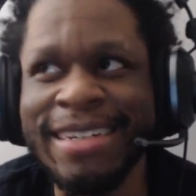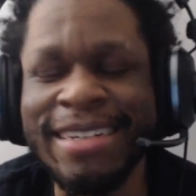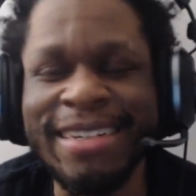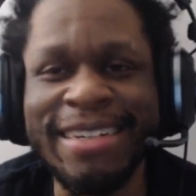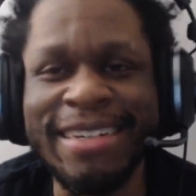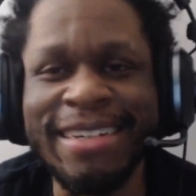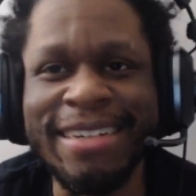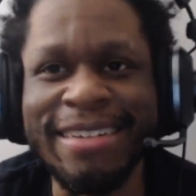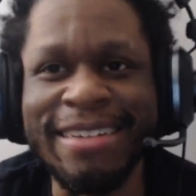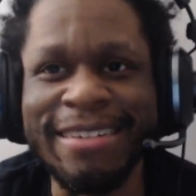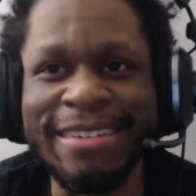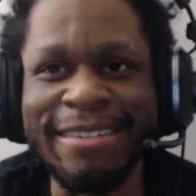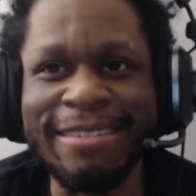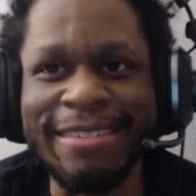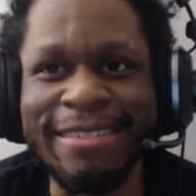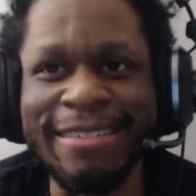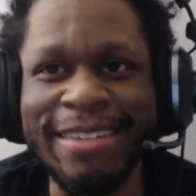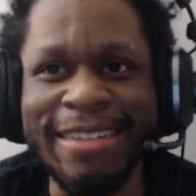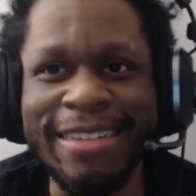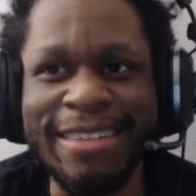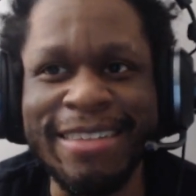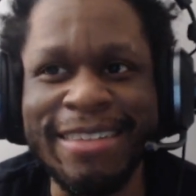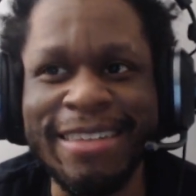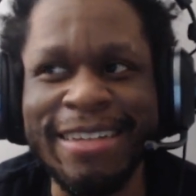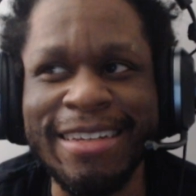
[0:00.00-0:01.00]

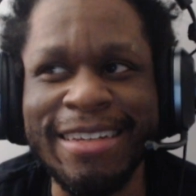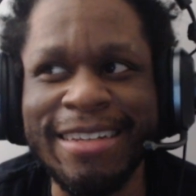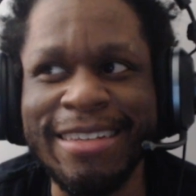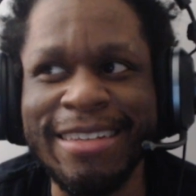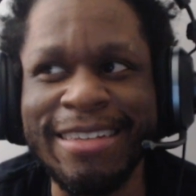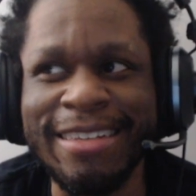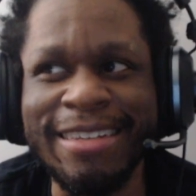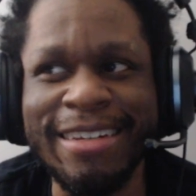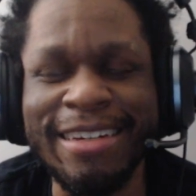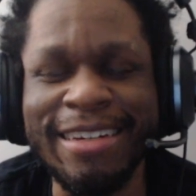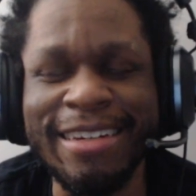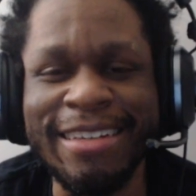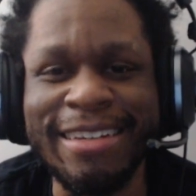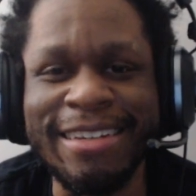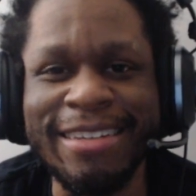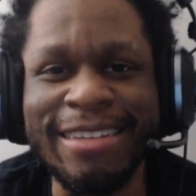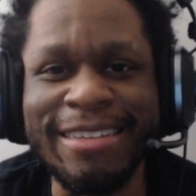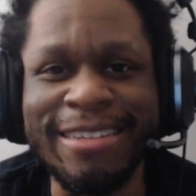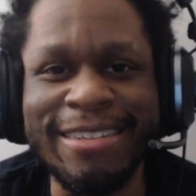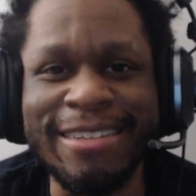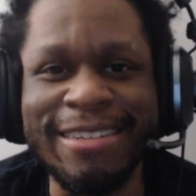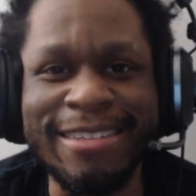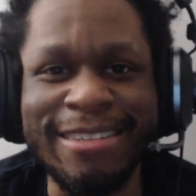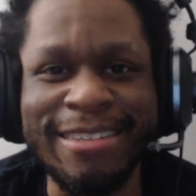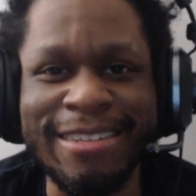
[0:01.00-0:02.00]
like
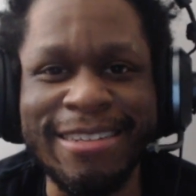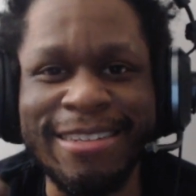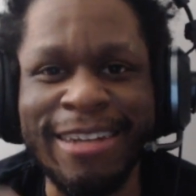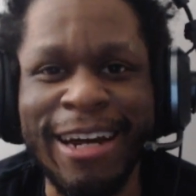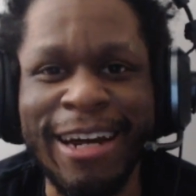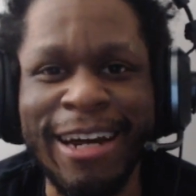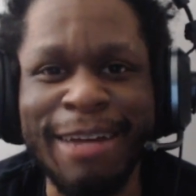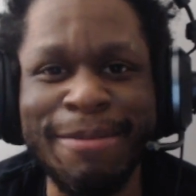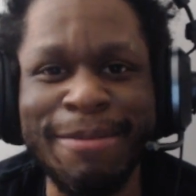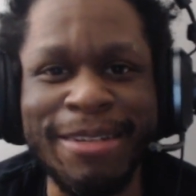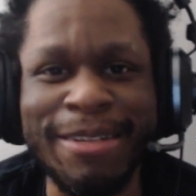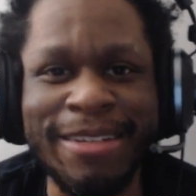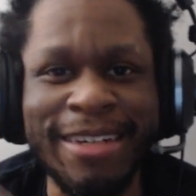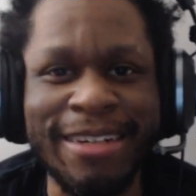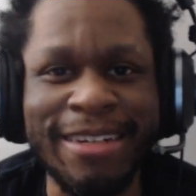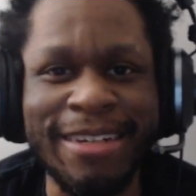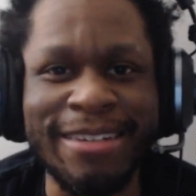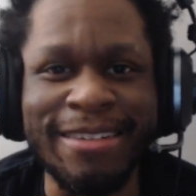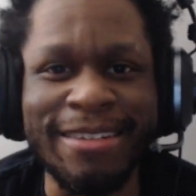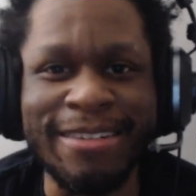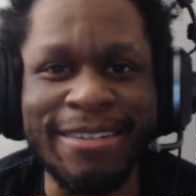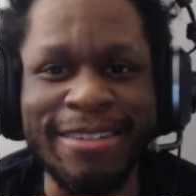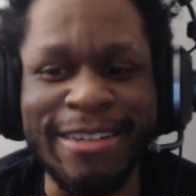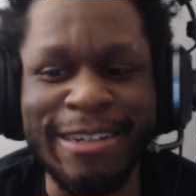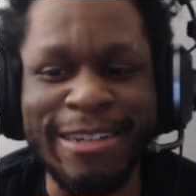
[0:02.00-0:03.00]
just the time it
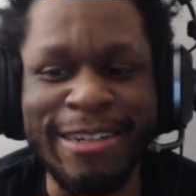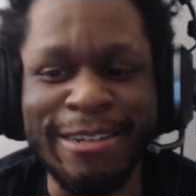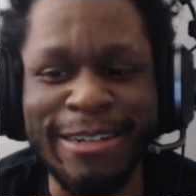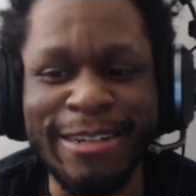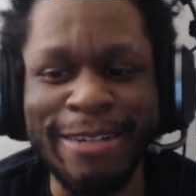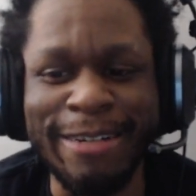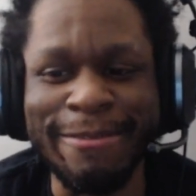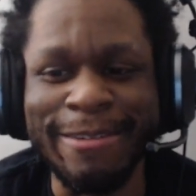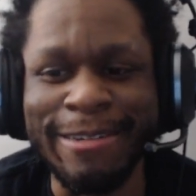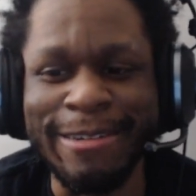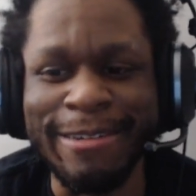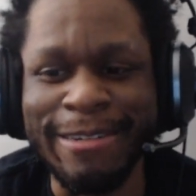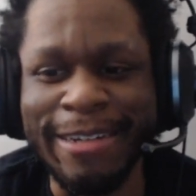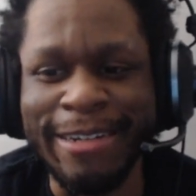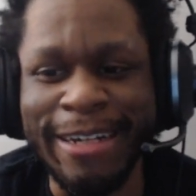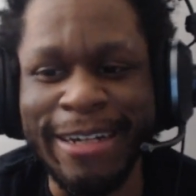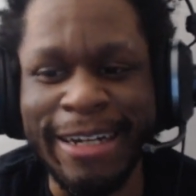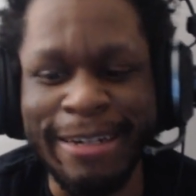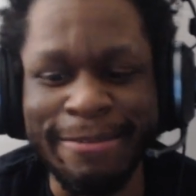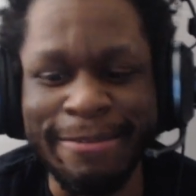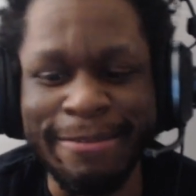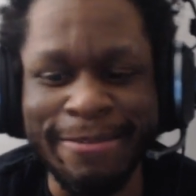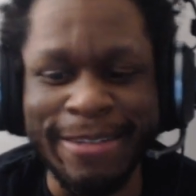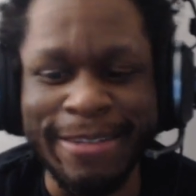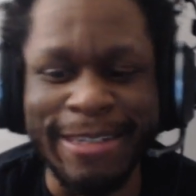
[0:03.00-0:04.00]
takes is like you're never going to
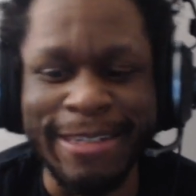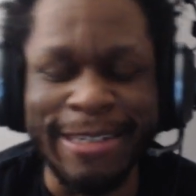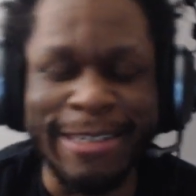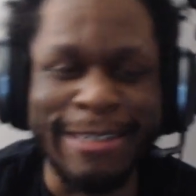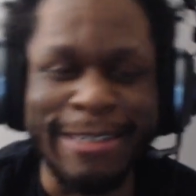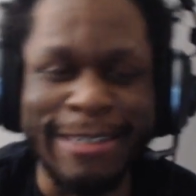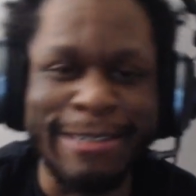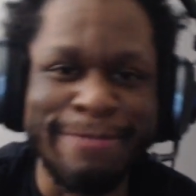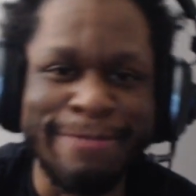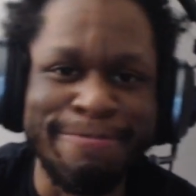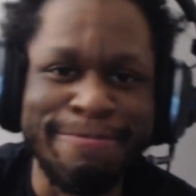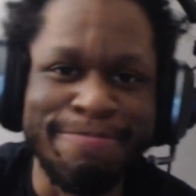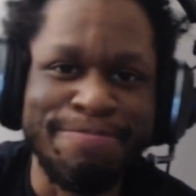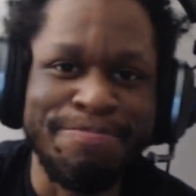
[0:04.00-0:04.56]
have like,